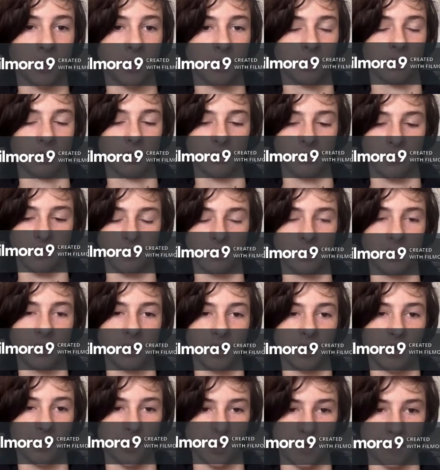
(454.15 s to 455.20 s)
particle of the,
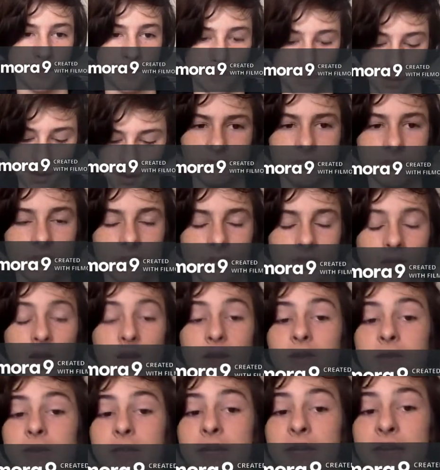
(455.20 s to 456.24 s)
alright.
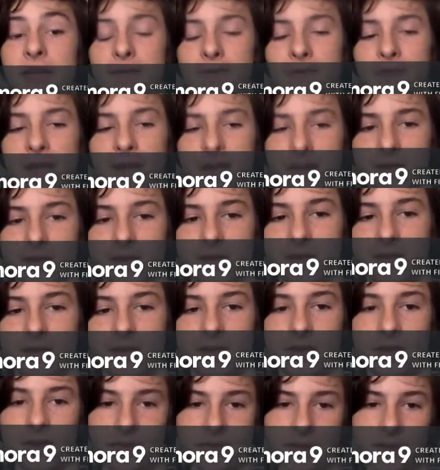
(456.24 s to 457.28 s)
Dative
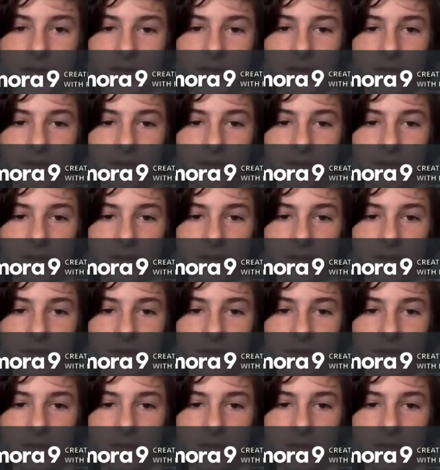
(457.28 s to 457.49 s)
case. The